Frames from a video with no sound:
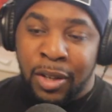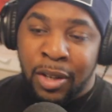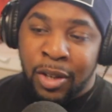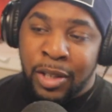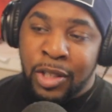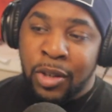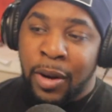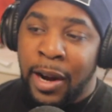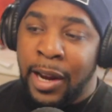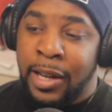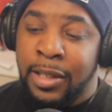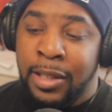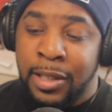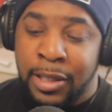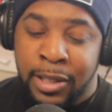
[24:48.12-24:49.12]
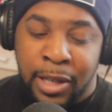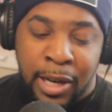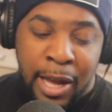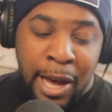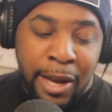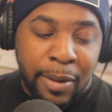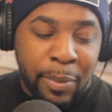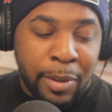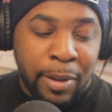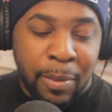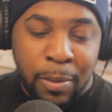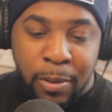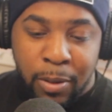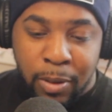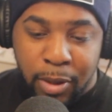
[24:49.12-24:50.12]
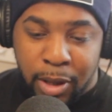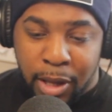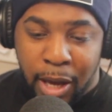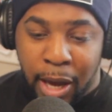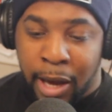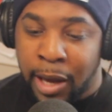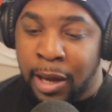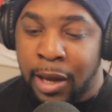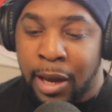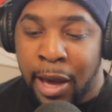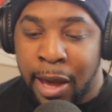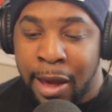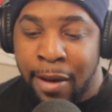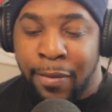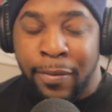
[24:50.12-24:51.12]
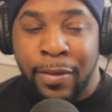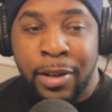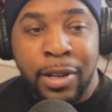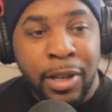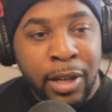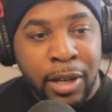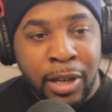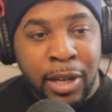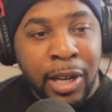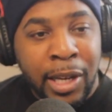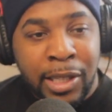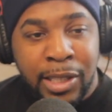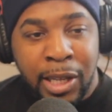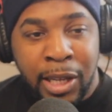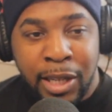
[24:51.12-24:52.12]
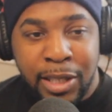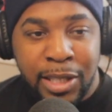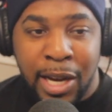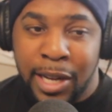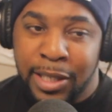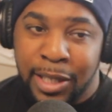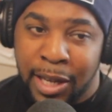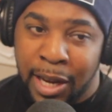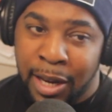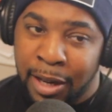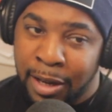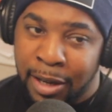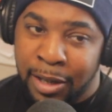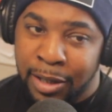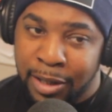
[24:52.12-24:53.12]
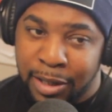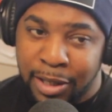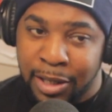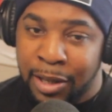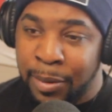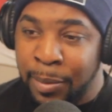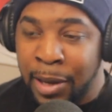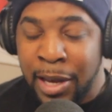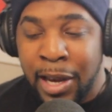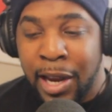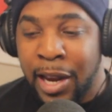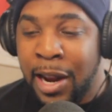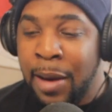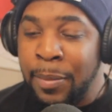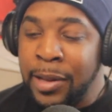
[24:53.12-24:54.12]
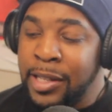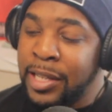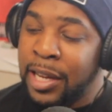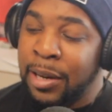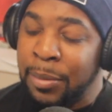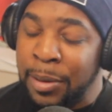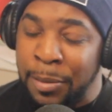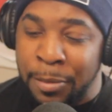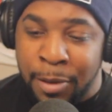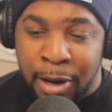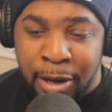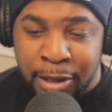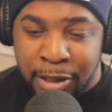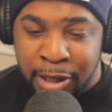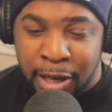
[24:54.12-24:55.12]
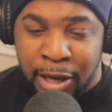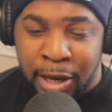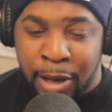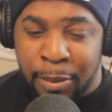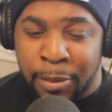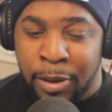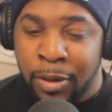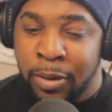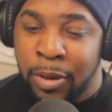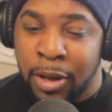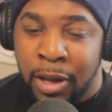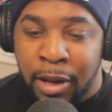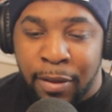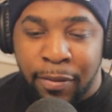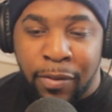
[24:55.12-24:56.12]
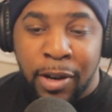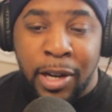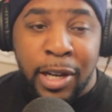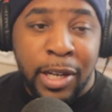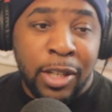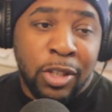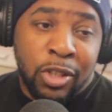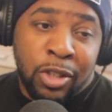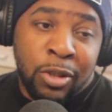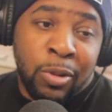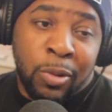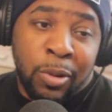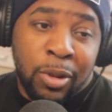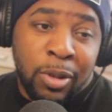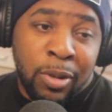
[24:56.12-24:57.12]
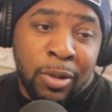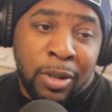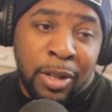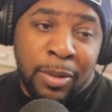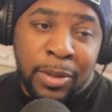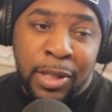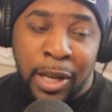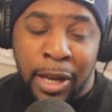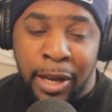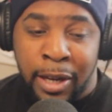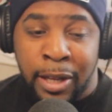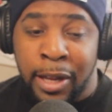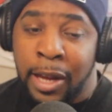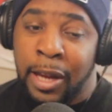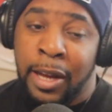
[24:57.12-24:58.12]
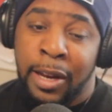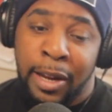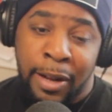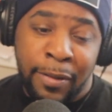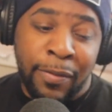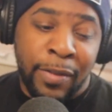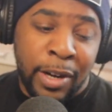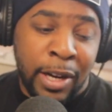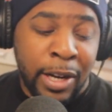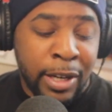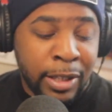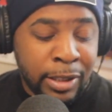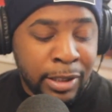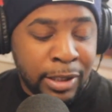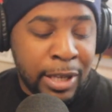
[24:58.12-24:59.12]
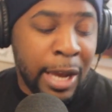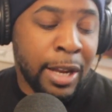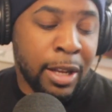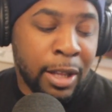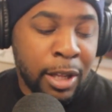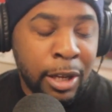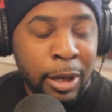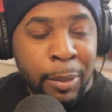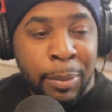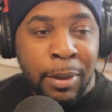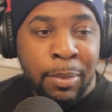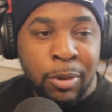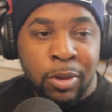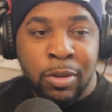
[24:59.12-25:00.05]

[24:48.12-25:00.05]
You know, it's crazy because a lot of people can't have fun unless they intoxicated. I know. And I be telling people all the time, like, bro, fun is you. You know what I'm saying? Literally. And fun is technically the people